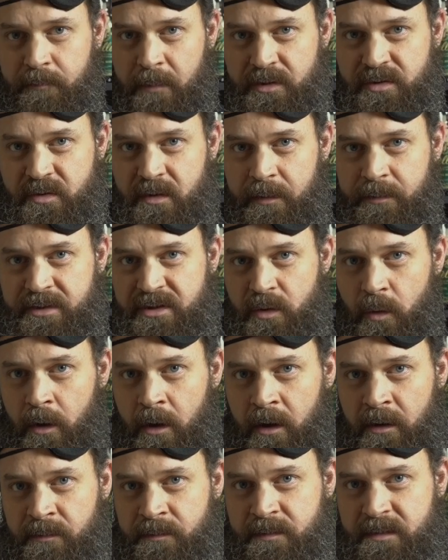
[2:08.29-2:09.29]
Most rum is a
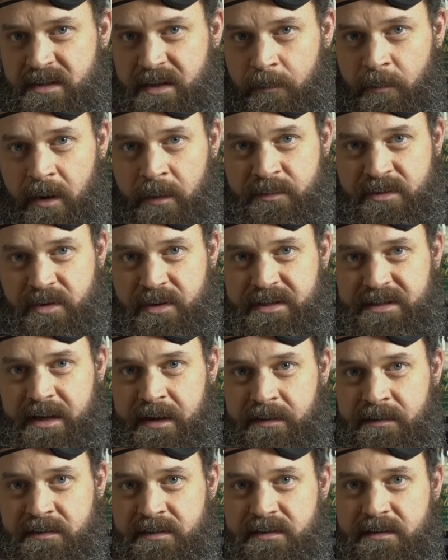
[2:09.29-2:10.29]
word, some rums are a
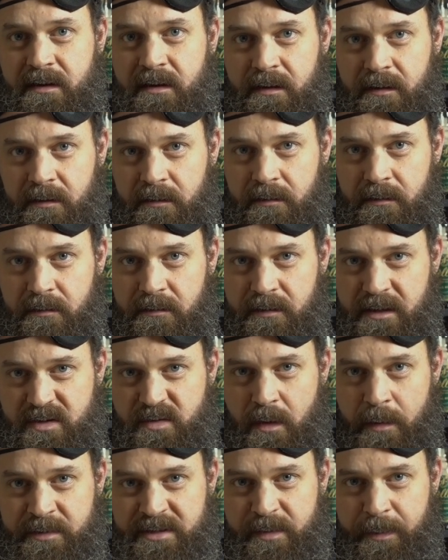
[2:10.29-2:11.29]
sentence. This
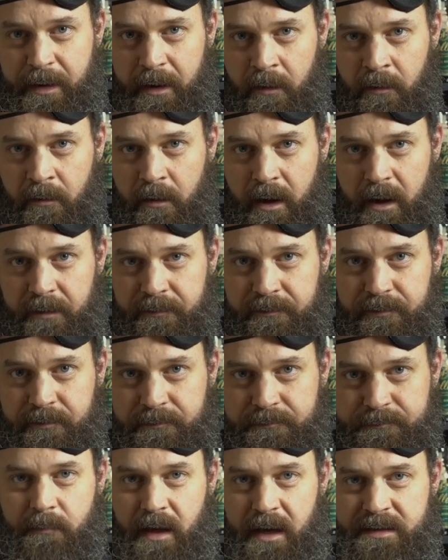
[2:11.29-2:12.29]
rum is a paragraph.
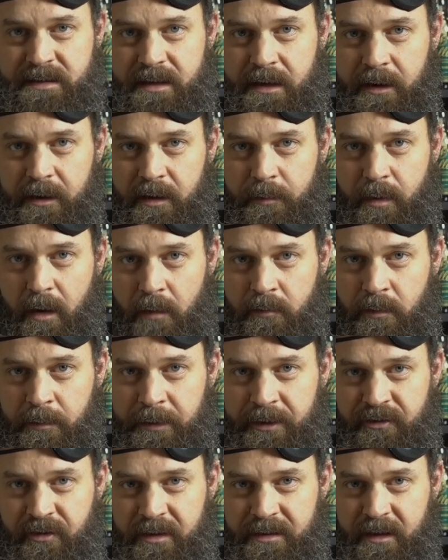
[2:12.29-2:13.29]
I said I could
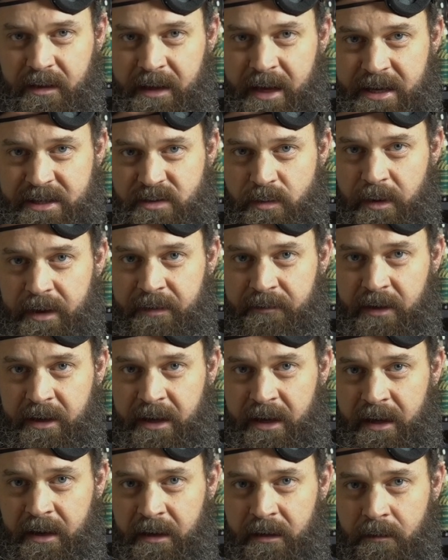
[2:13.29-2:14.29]
probably drink the last one every
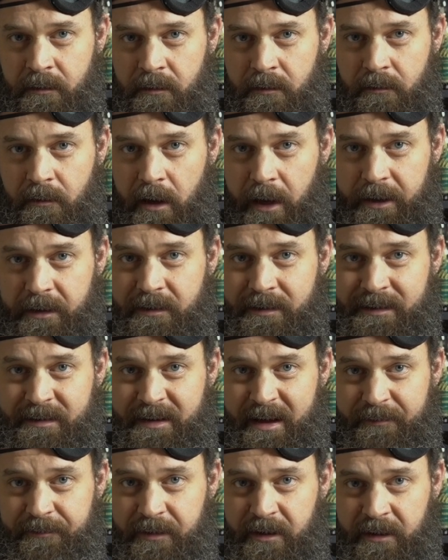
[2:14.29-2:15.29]
day. I could
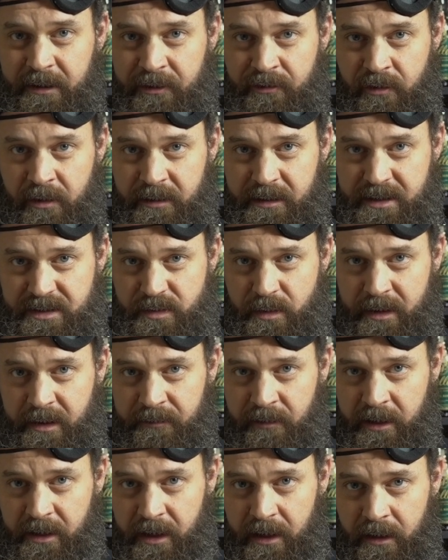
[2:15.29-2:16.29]
definitely drink this one
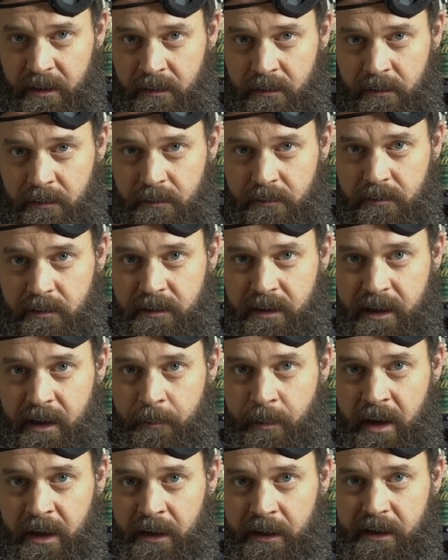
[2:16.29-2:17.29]
every day. Good thing I
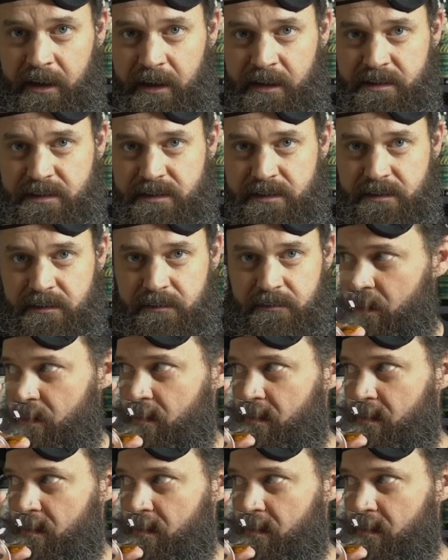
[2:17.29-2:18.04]
bought a case.